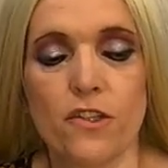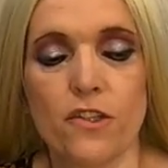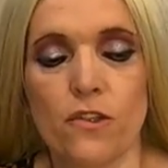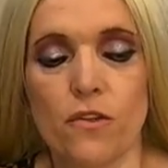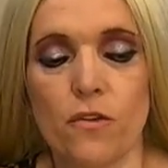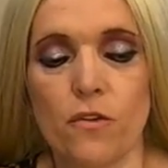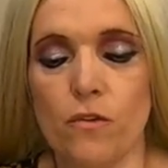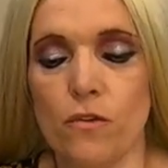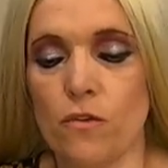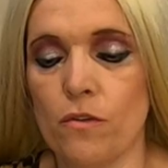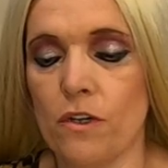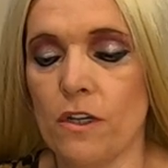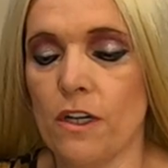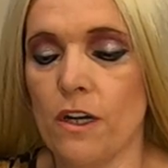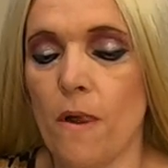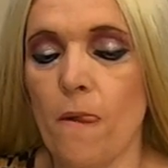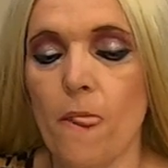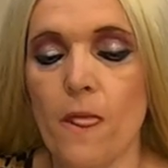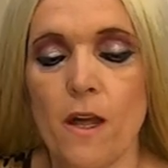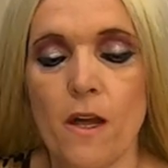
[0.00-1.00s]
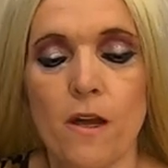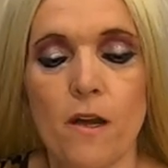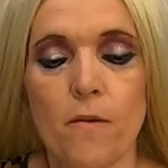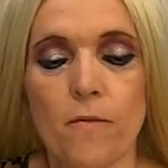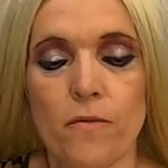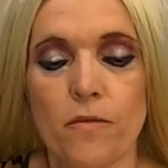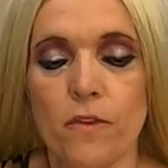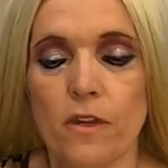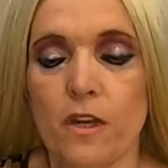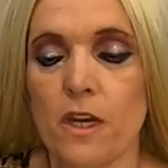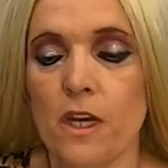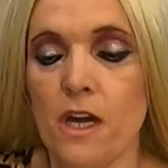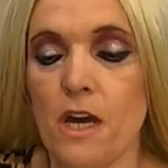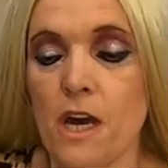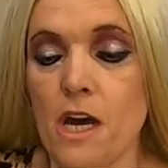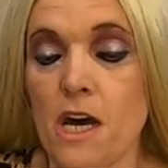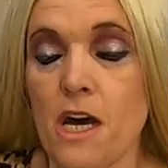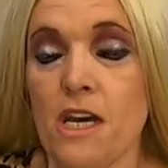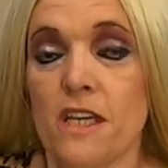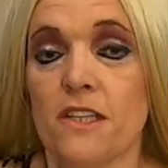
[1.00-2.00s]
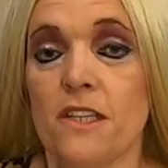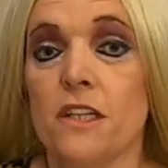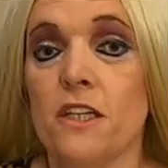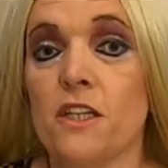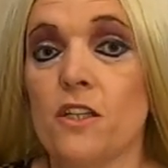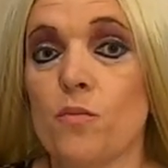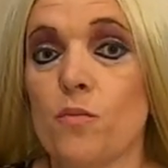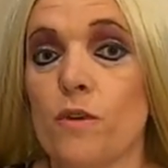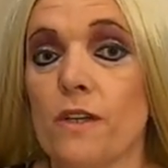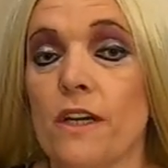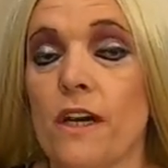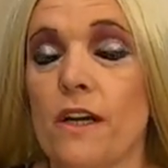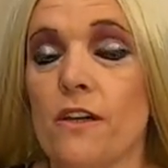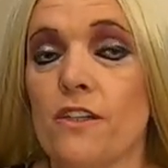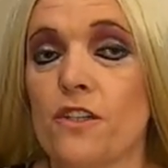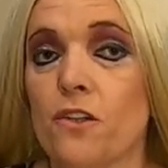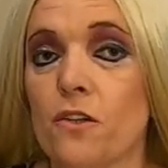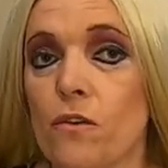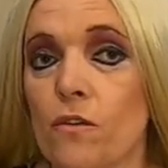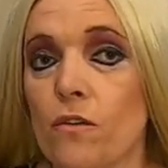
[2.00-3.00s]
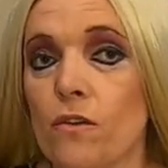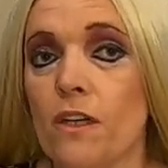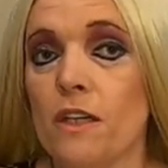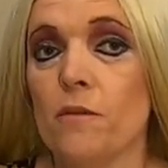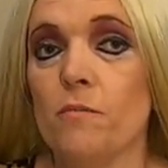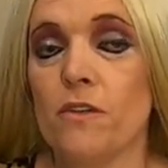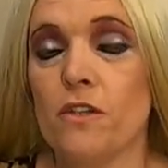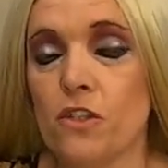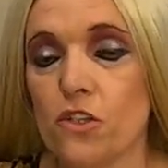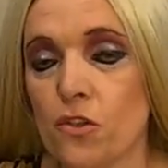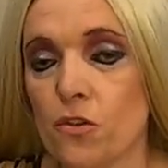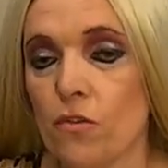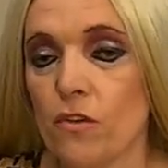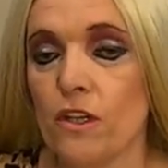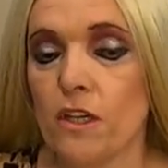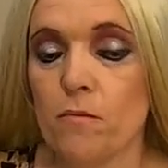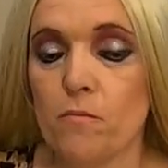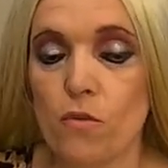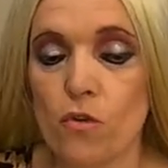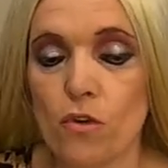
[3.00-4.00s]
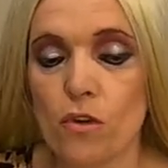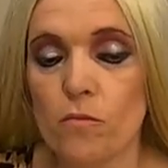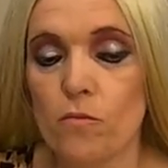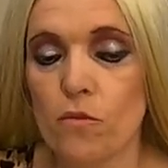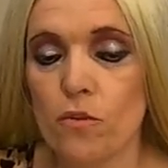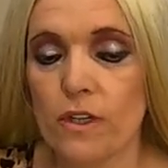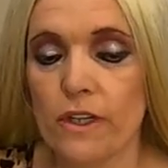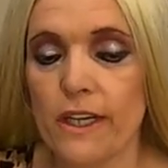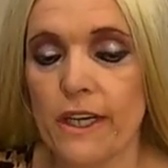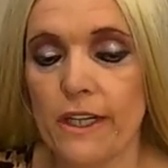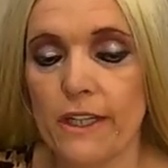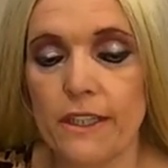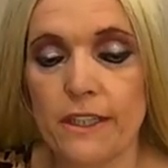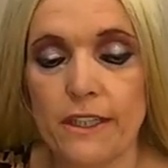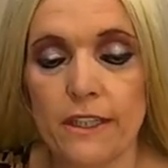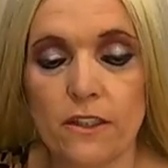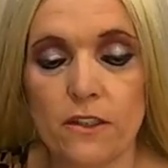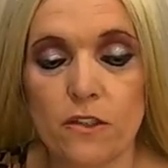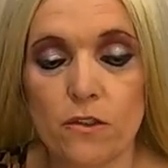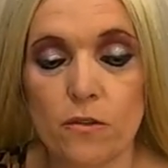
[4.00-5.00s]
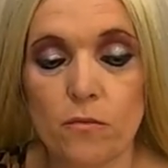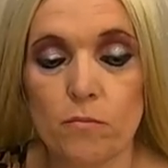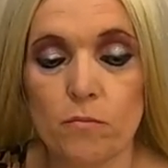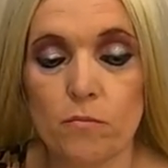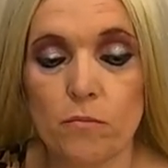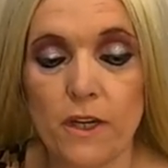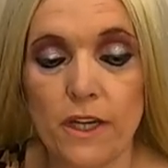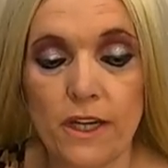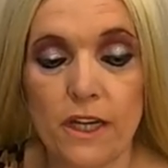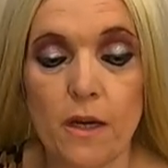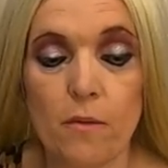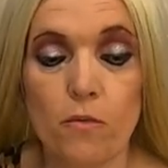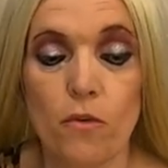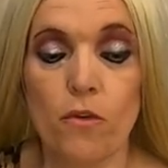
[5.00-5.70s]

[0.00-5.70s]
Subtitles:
So since we're now slowly but surely more and more getting into makeup,